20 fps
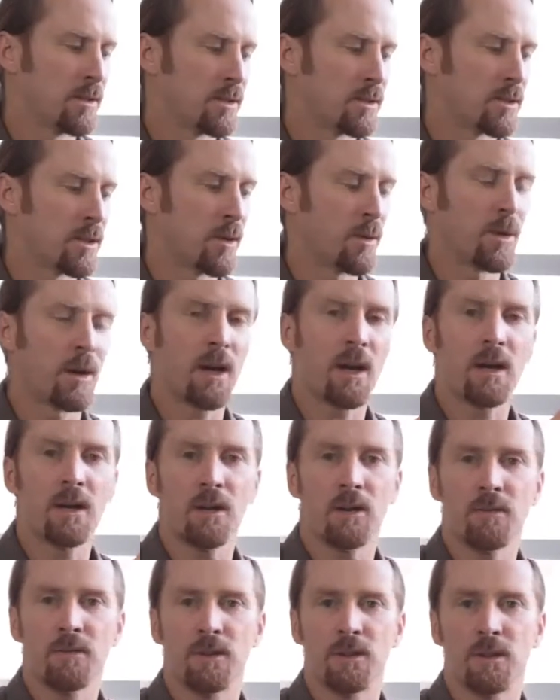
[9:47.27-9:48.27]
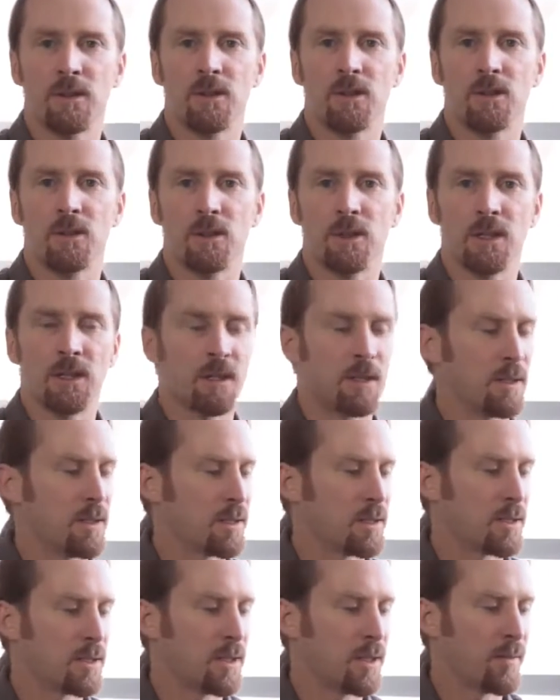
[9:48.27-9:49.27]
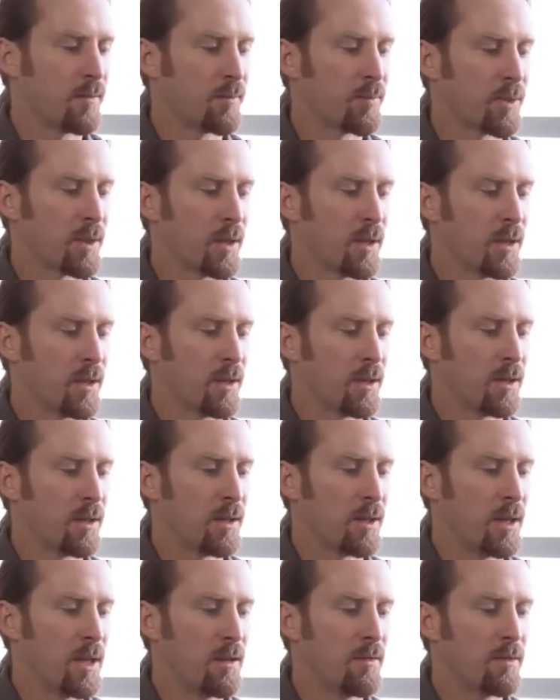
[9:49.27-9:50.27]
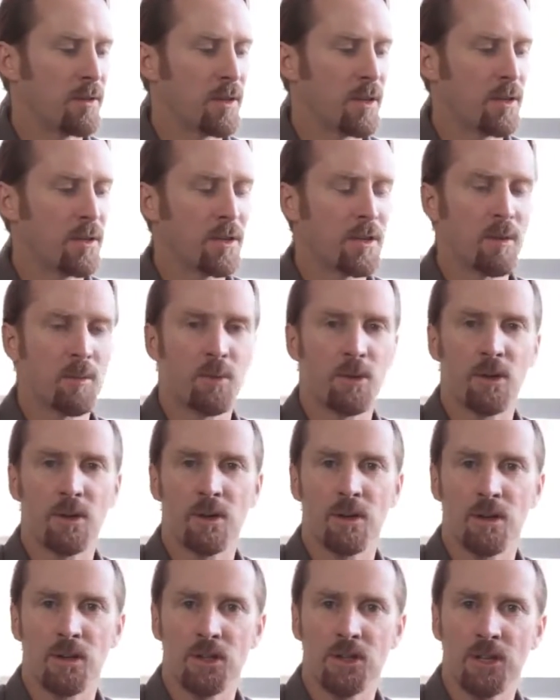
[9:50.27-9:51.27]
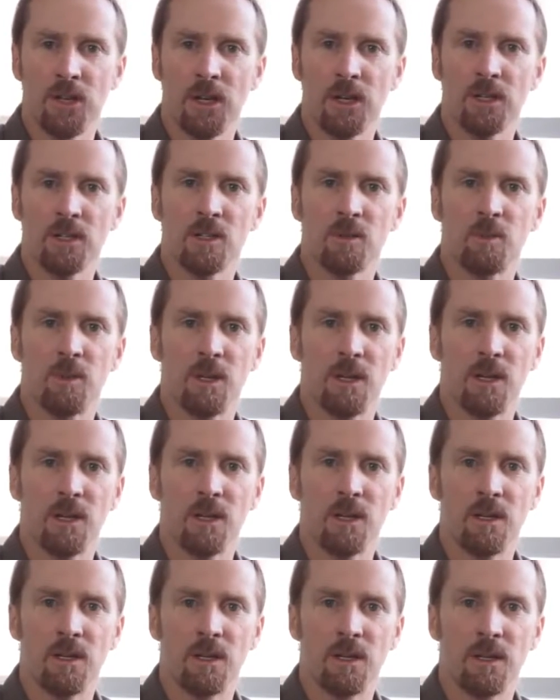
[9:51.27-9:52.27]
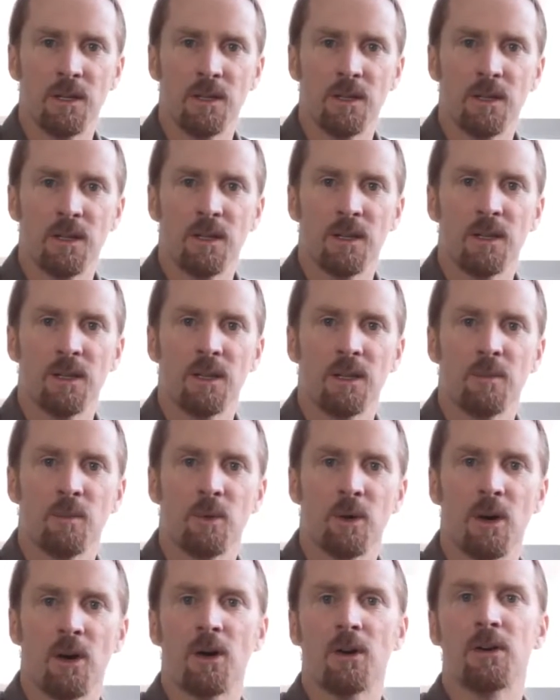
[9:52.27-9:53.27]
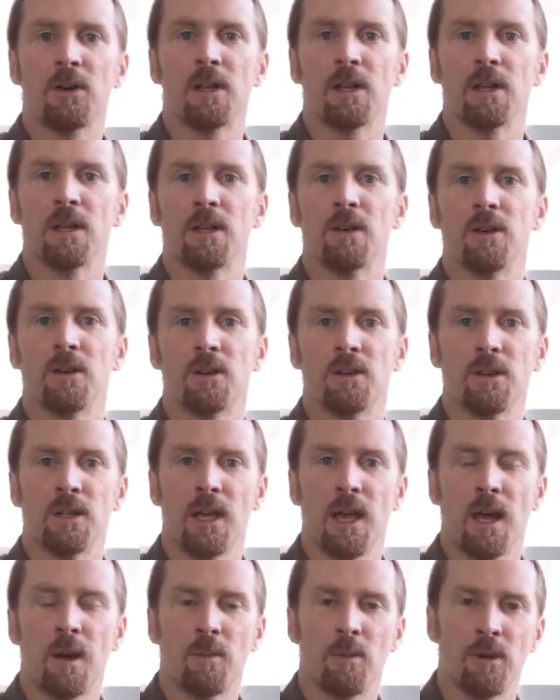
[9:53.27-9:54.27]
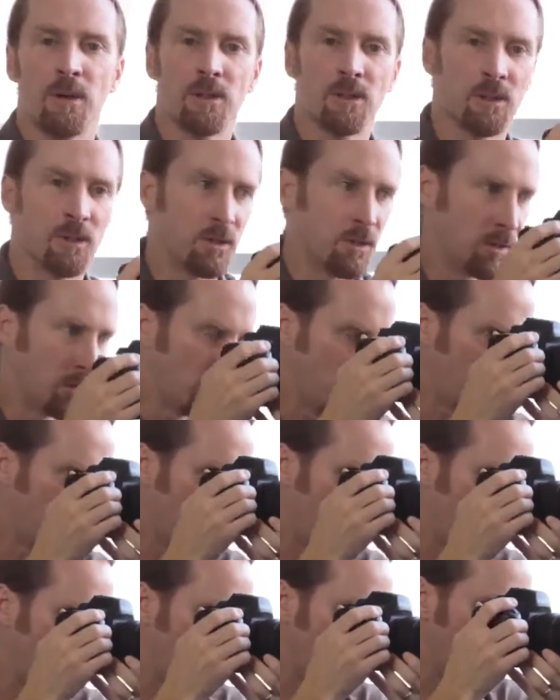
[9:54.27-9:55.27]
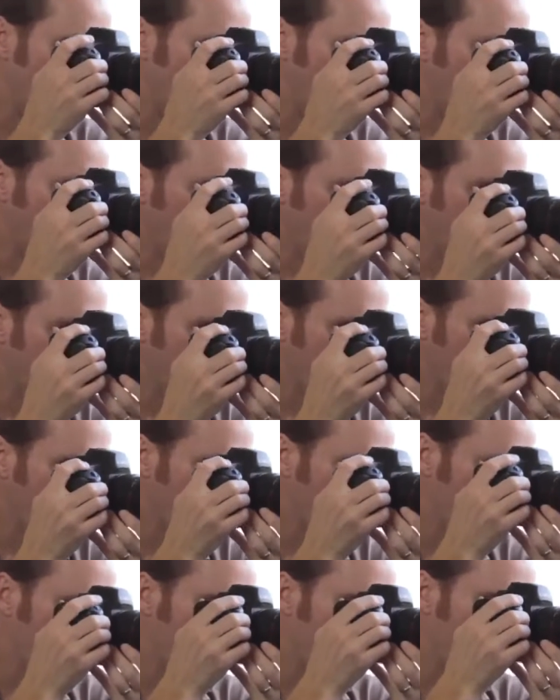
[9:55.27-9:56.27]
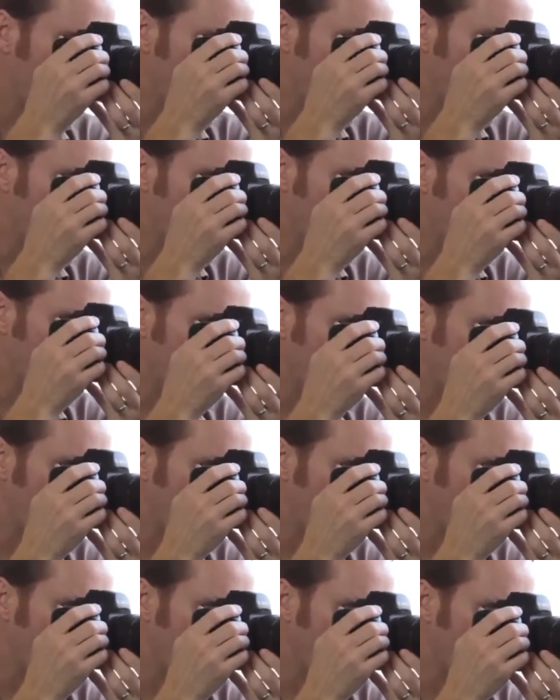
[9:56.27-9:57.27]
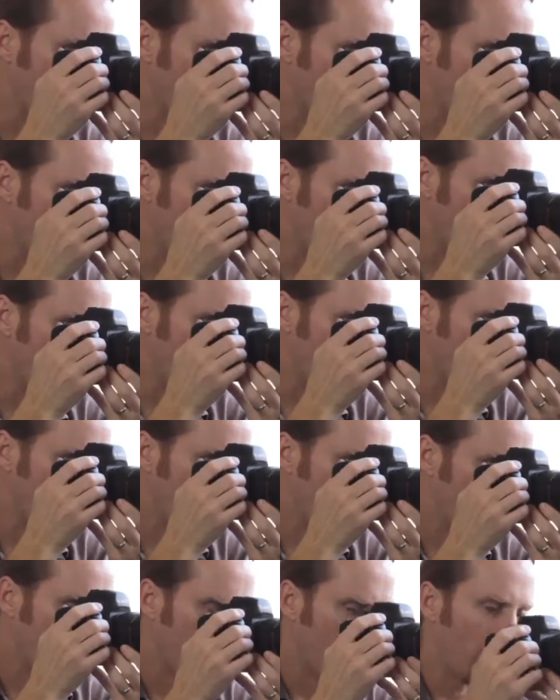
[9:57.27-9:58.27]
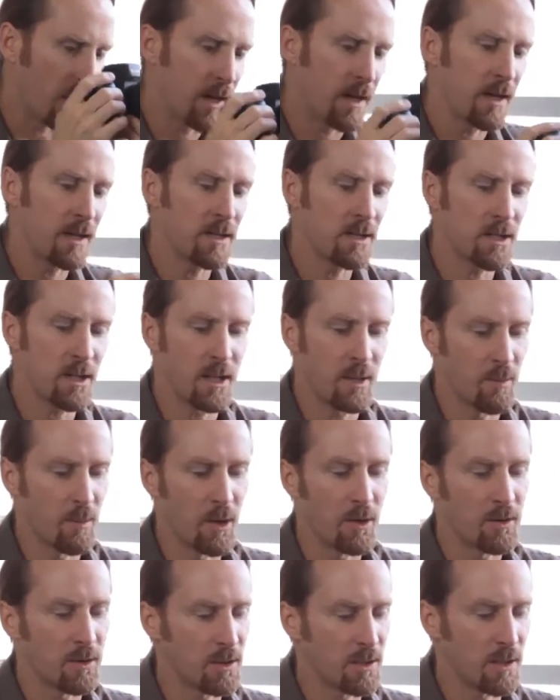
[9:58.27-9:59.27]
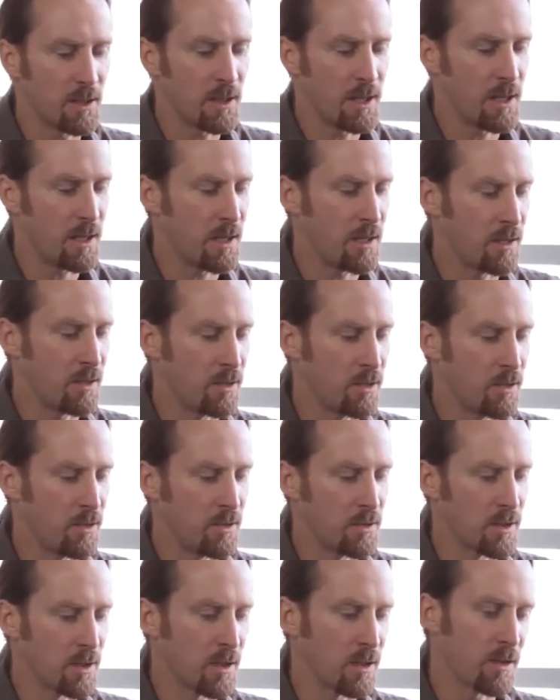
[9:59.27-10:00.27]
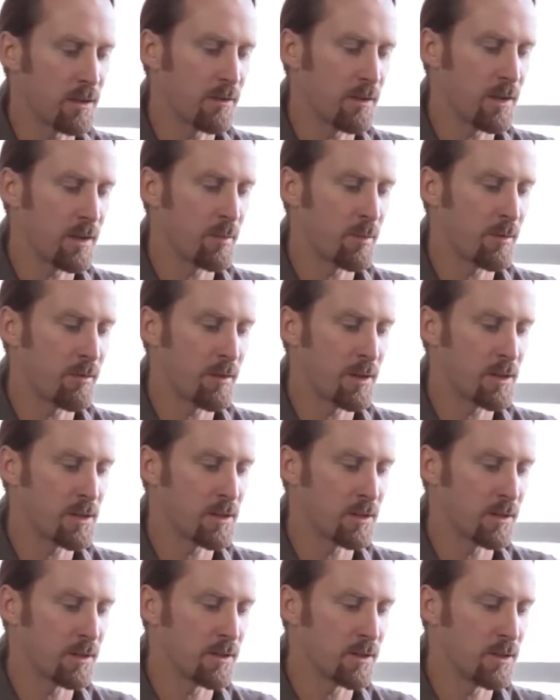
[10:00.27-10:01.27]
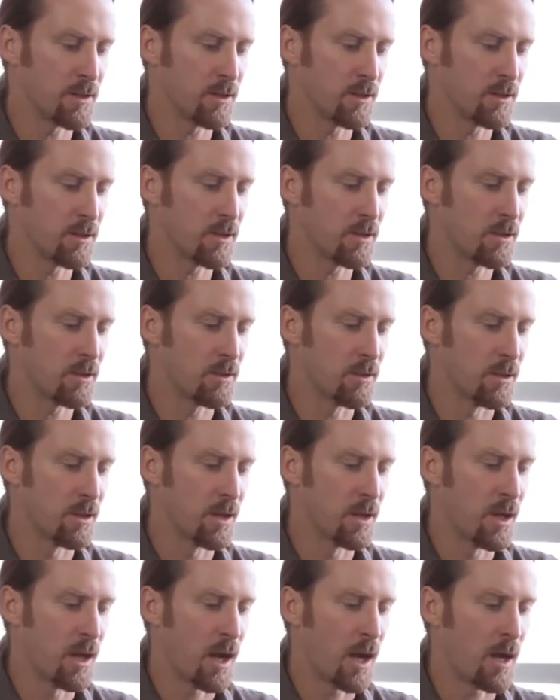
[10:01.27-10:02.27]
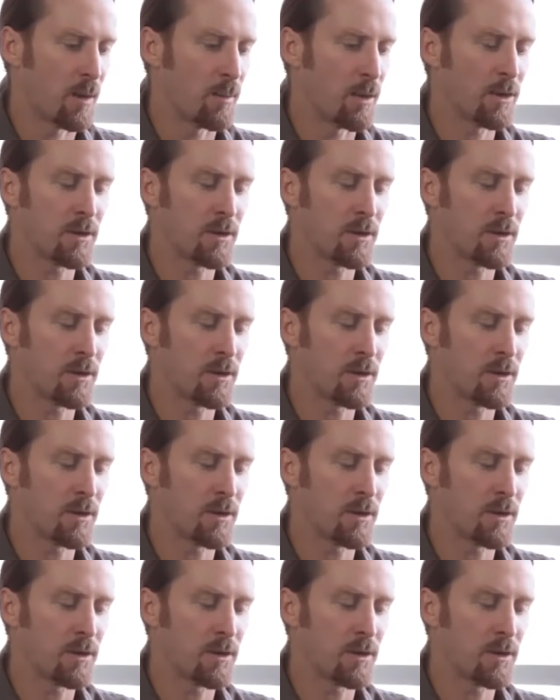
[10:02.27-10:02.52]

So what I often do is, even though you can put it on shutter speed priority on your camera to take photographs and use the correct shutter speed, I actually mostly use, and a lot of other professionals do too, I